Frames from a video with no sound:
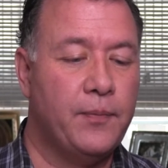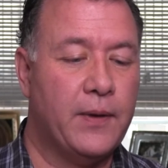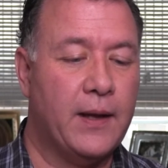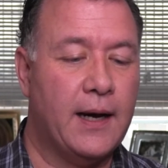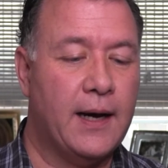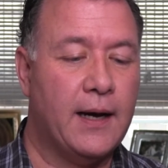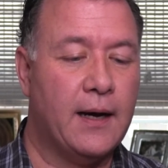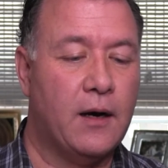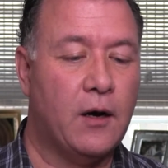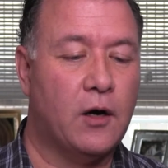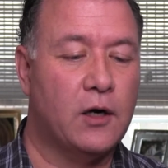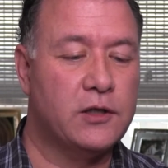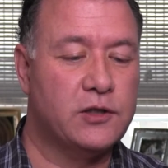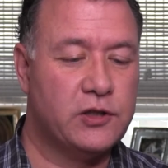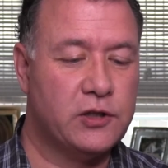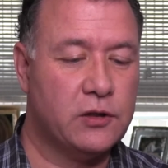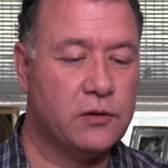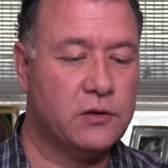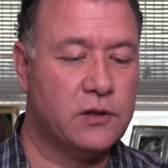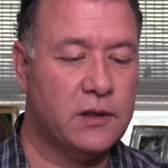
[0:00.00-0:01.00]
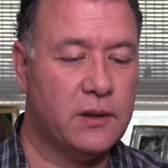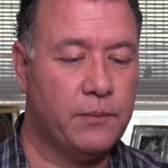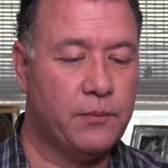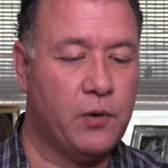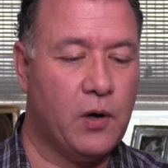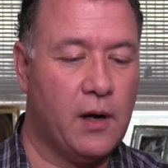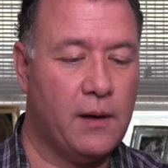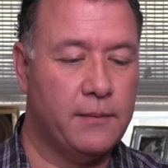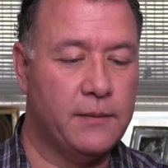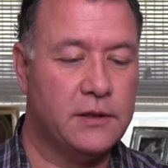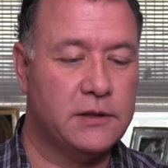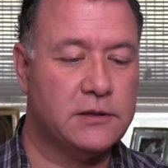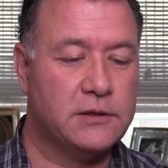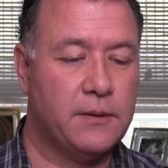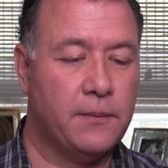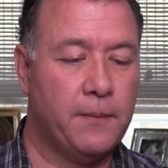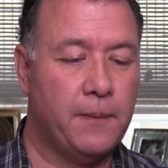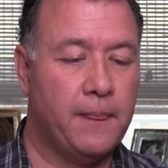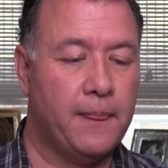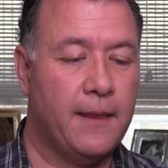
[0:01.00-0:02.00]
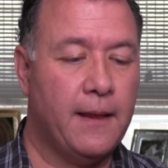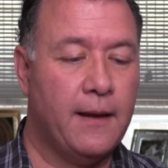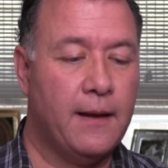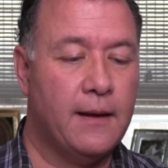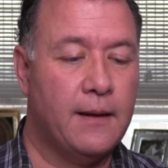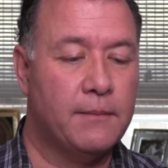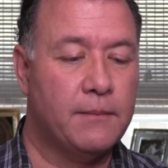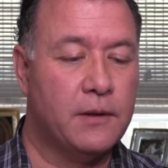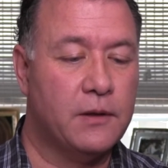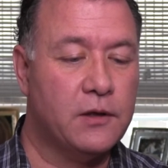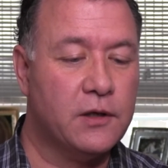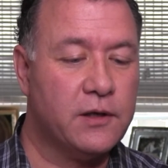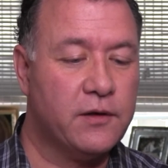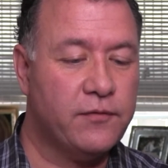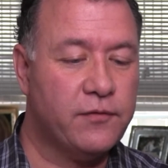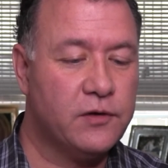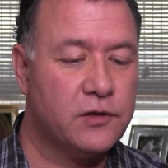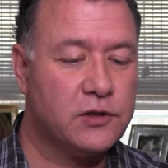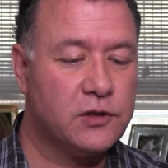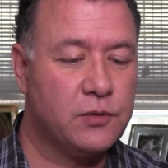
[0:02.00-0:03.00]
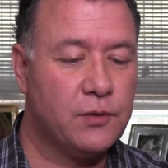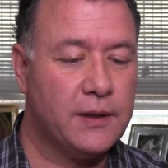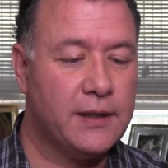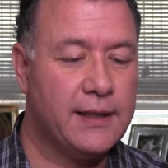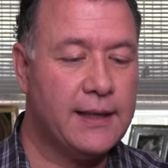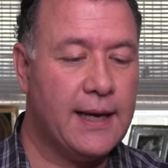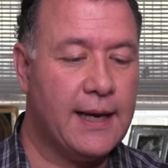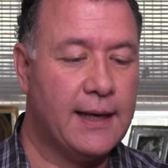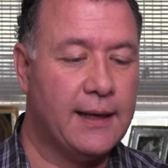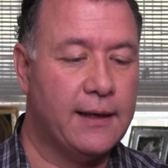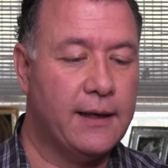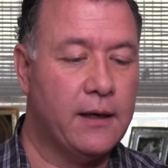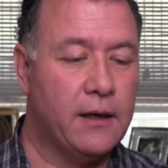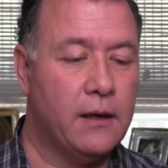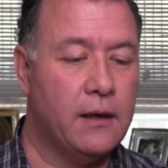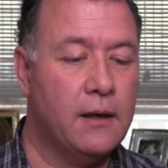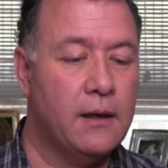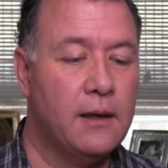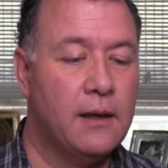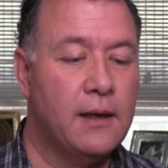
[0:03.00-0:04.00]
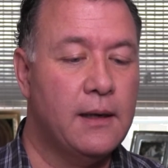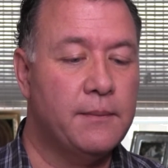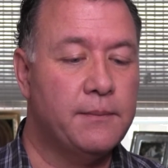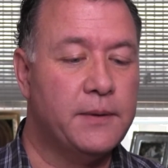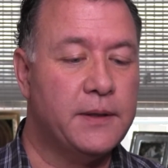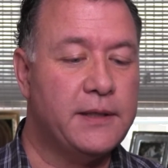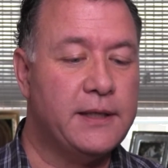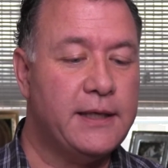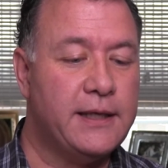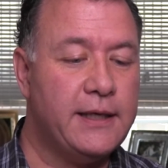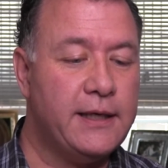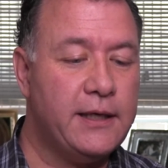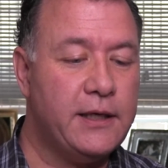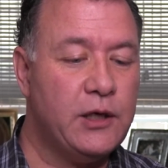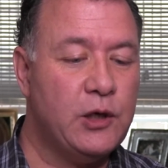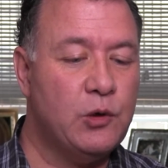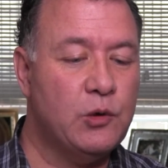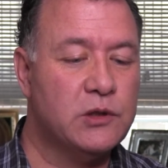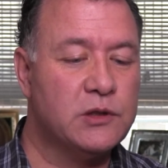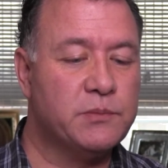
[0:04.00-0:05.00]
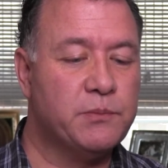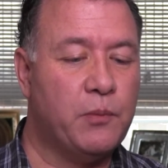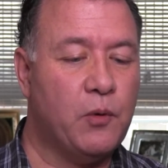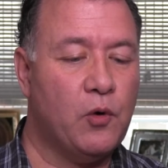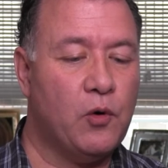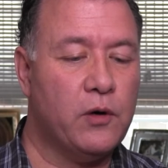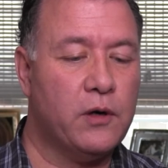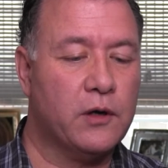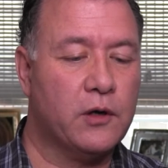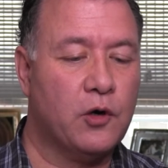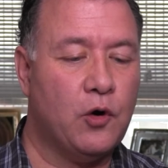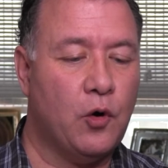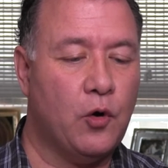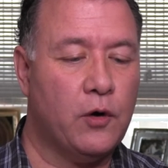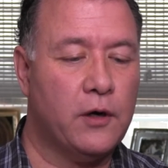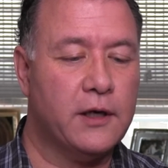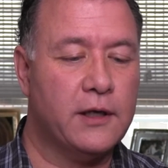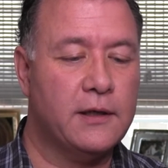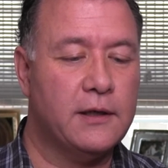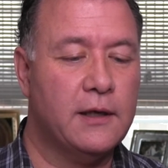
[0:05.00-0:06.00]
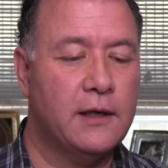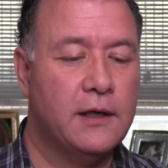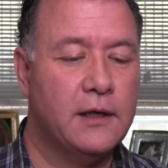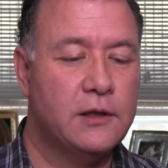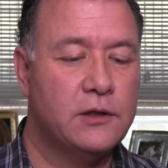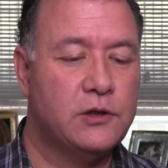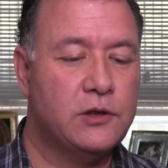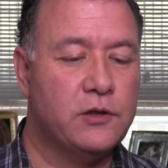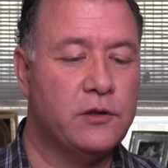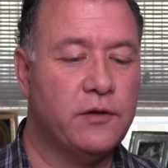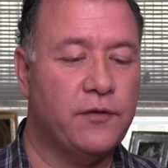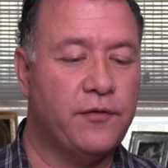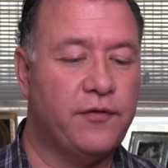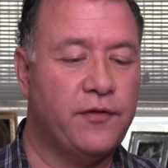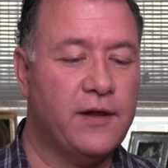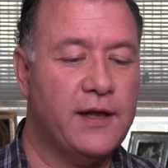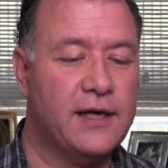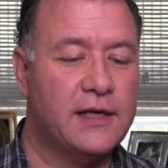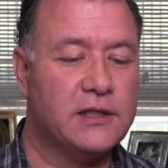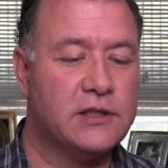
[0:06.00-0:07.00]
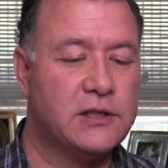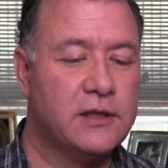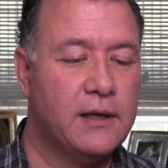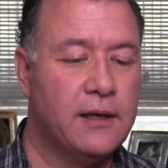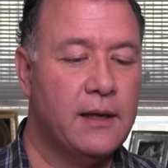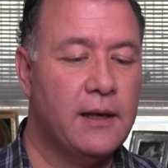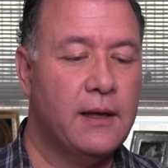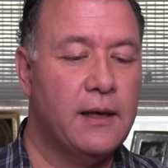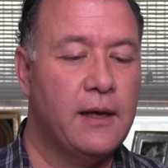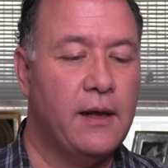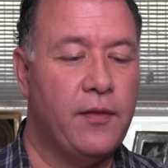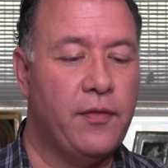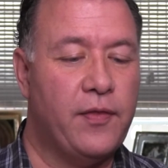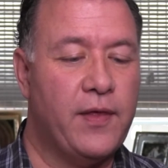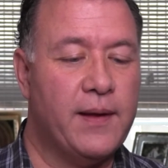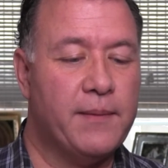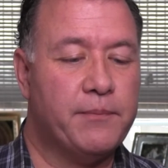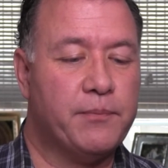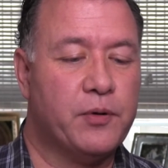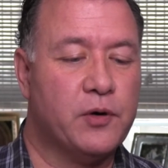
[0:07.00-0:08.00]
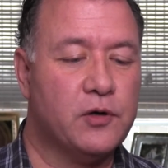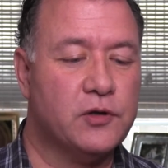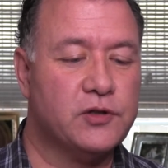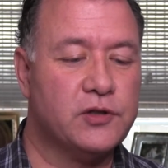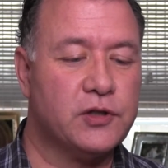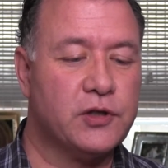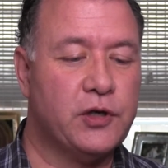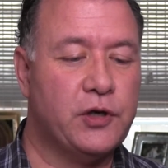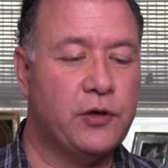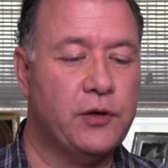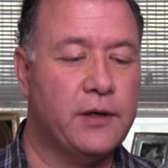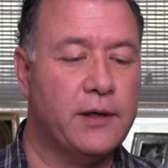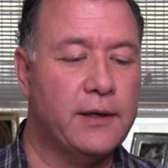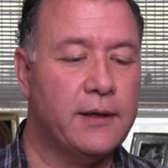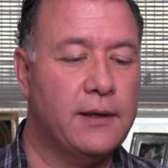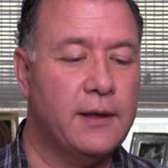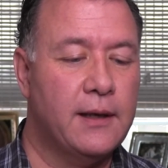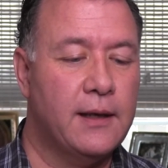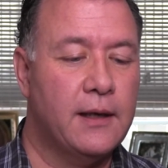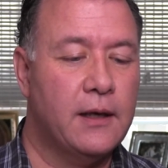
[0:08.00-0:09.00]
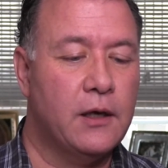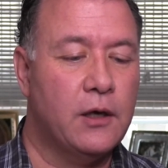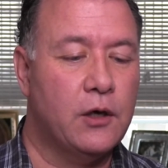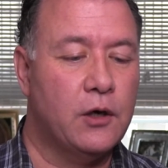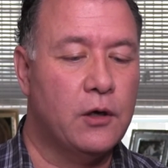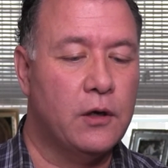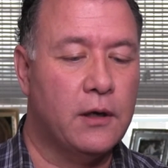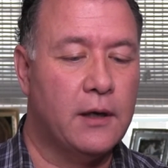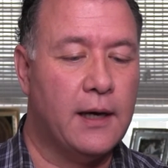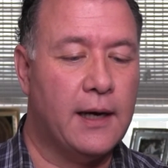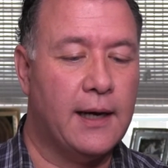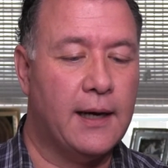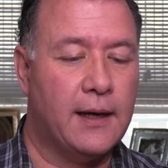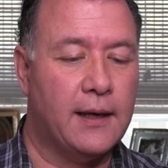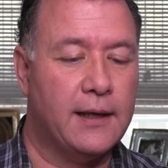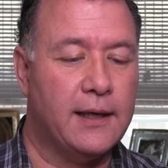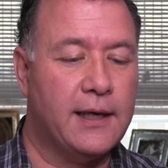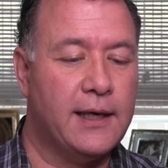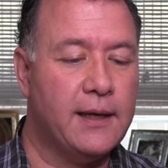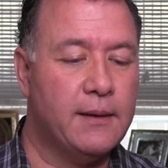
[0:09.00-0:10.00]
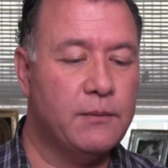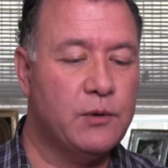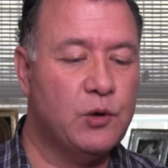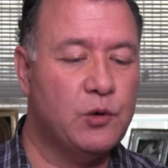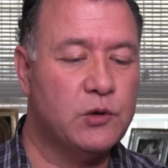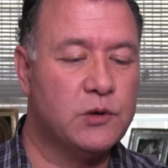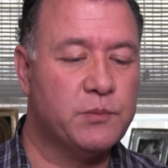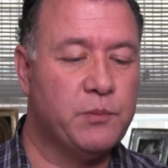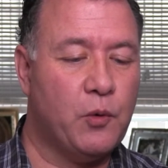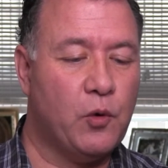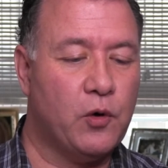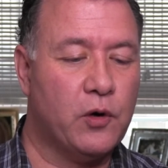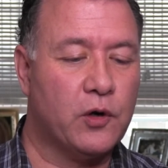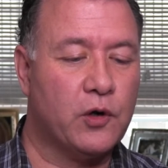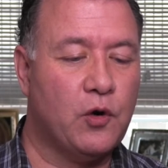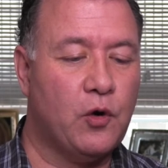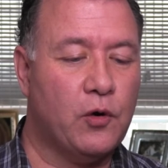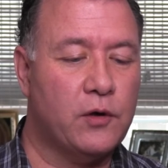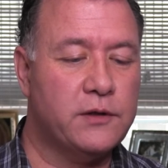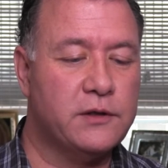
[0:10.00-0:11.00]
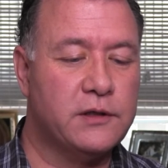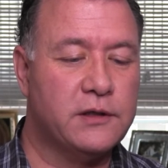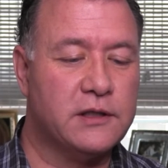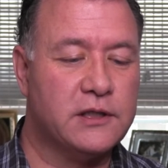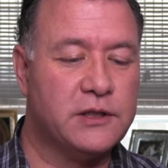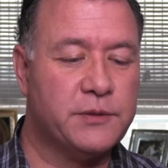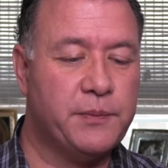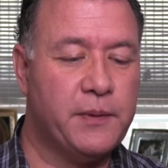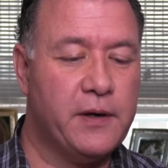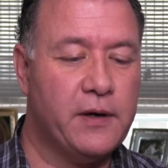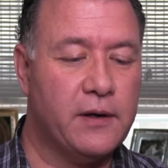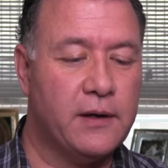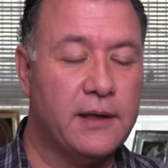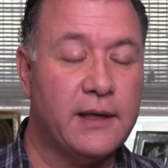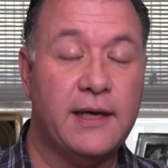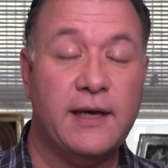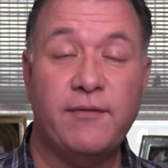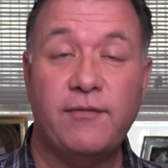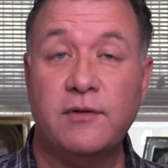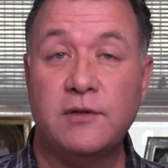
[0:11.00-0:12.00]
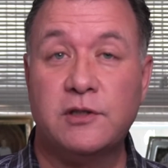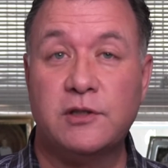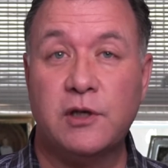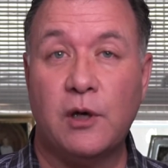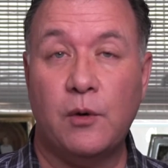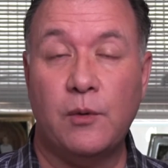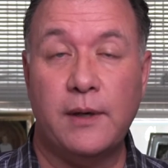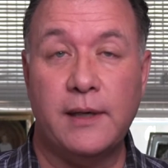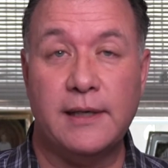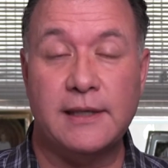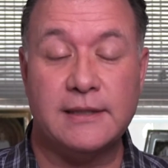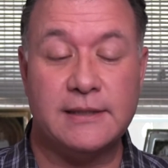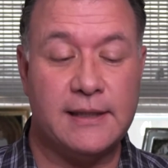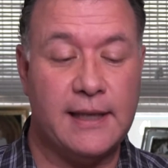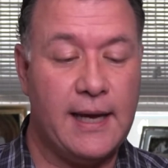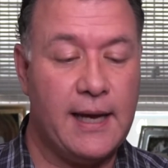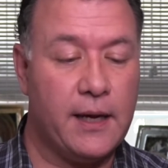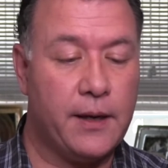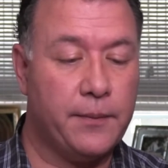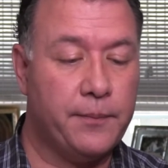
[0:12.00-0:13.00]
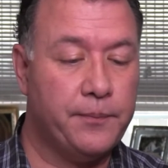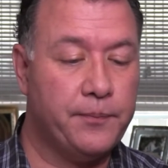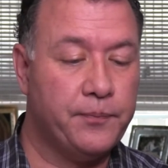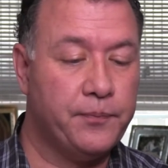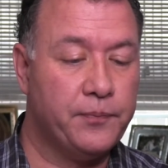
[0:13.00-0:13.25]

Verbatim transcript: uh, are children of promise. But look at verse 29 here. But he who is born according to the flesh then persecuted uh, him who was born according to the Spirit, even so it is now.